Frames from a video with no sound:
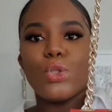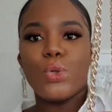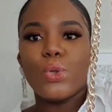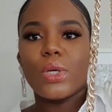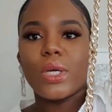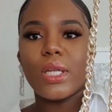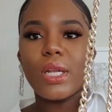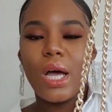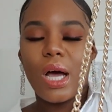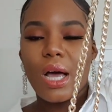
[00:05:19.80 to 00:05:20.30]
you
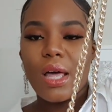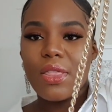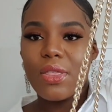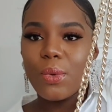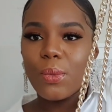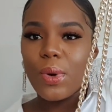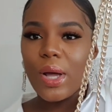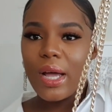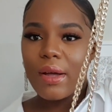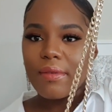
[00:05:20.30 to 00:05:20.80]
can
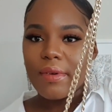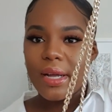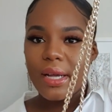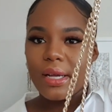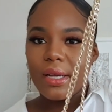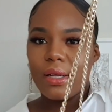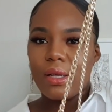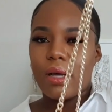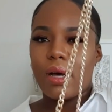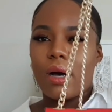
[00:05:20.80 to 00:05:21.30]
either wear
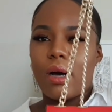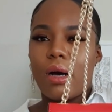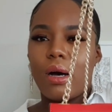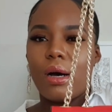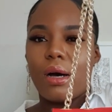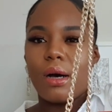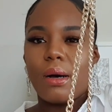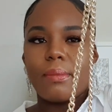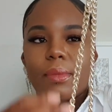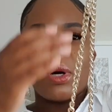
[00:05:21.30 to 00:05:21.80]
it
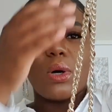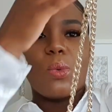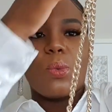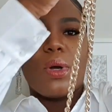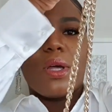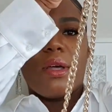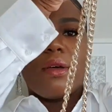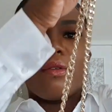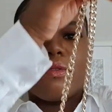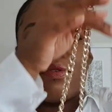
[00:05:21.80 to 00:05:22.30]

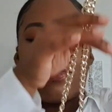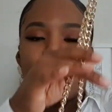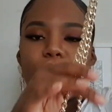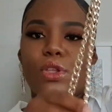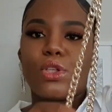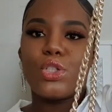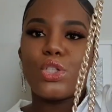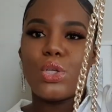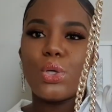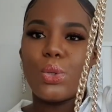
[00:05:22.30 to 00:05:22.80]
with
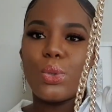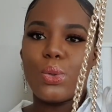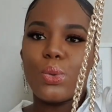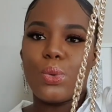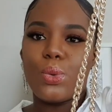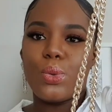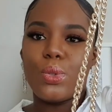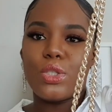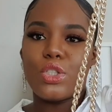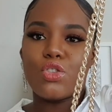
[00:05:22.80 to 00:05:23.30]
the
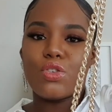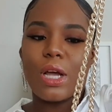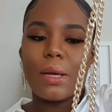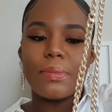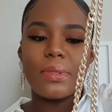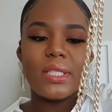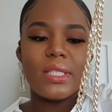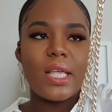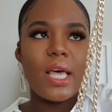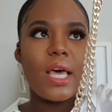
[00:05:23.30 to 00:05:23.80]
two
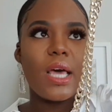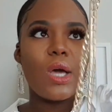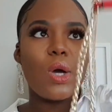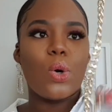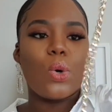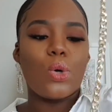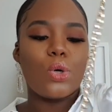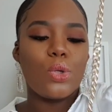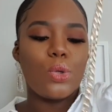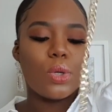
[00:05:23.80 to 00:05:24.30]
straps there,
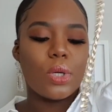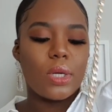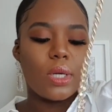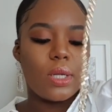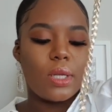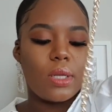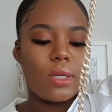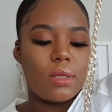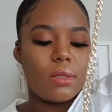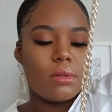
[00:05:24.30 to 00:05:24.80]
or you
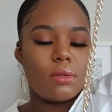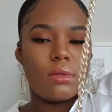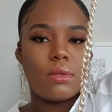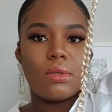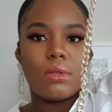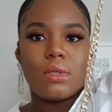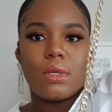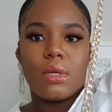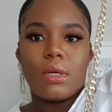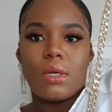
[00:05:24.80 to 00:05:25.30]
can
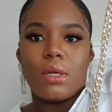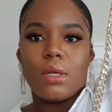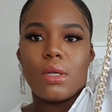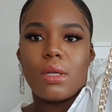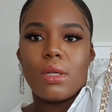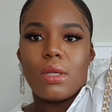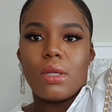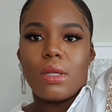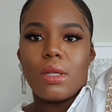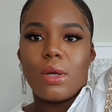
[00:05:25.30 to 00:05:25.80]

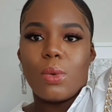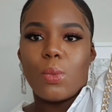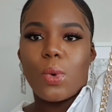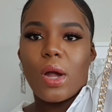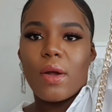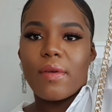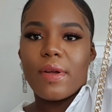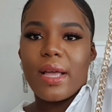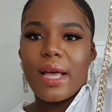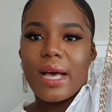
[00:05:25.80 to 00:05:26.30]

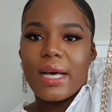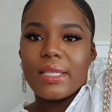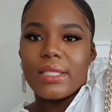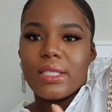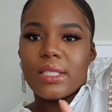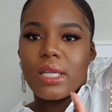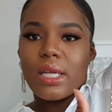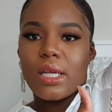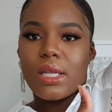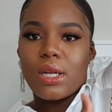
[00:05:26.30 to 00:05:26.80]
wear it
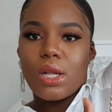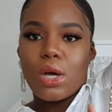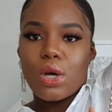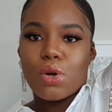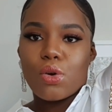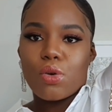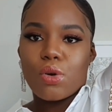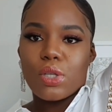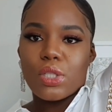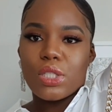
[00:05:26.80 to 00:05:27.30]
as an
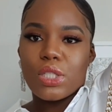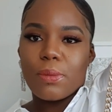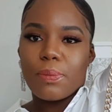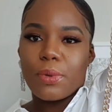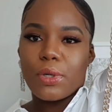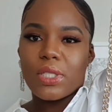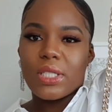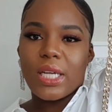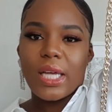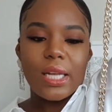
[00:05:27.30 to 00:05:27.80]
across the
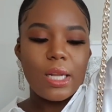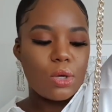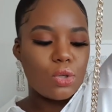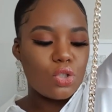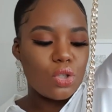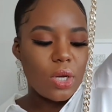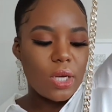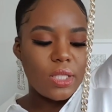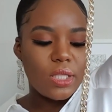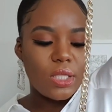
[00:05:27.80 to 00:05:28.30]
body, and I'll
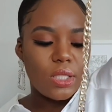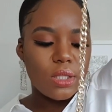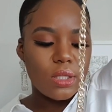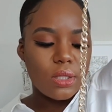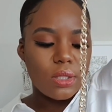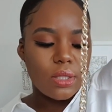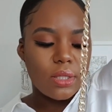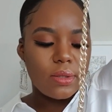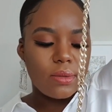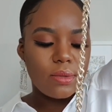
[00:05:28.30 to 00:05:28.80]
try
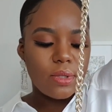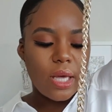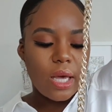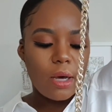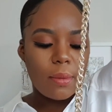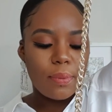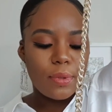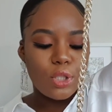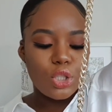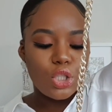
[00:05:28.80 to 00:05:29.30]
to get
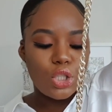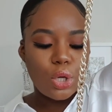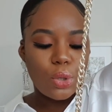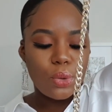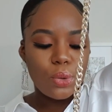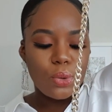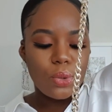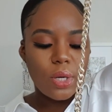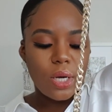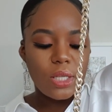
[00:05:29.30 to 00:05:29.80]
up and show
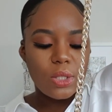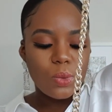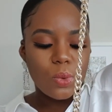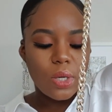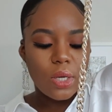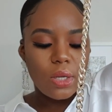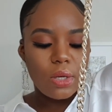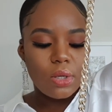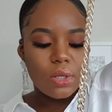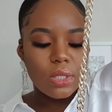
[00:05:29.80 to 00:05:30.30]
you guys
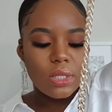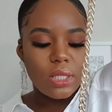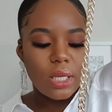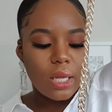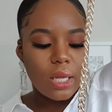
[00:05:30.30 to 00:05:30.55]
what it looks